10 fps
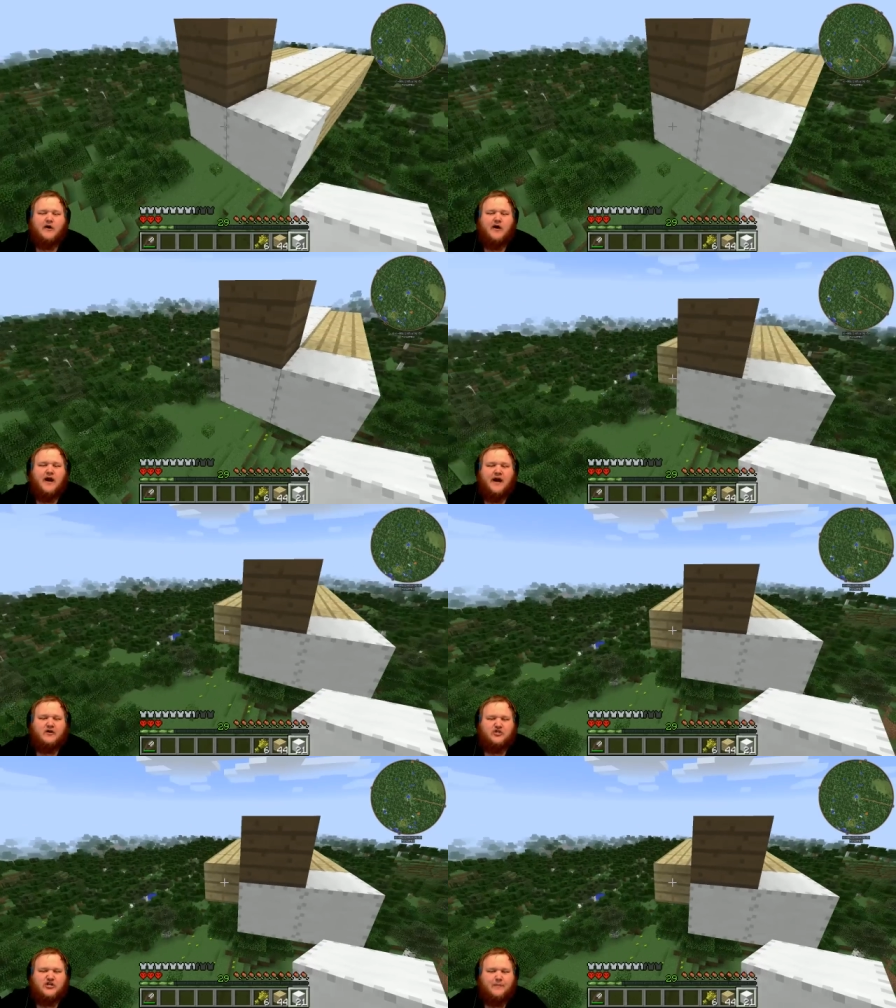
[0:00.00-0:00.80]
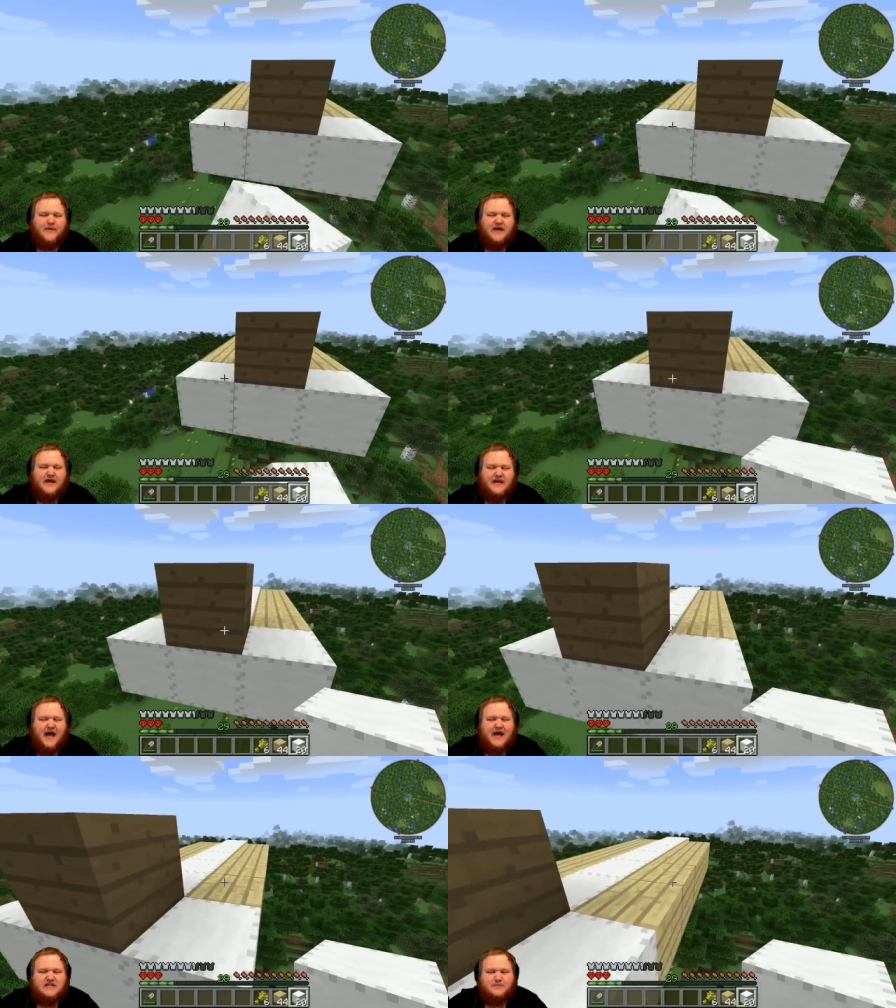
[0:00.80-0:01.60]
on our airship again,
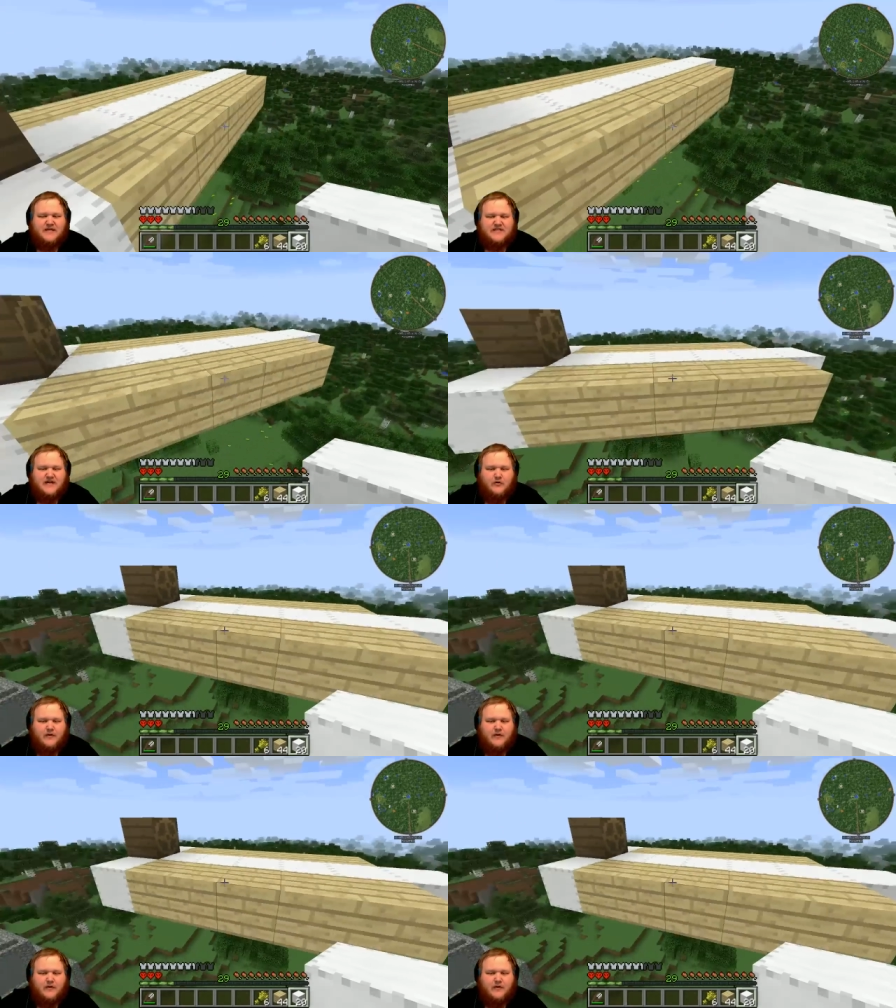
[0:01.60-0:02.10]
guys, because I do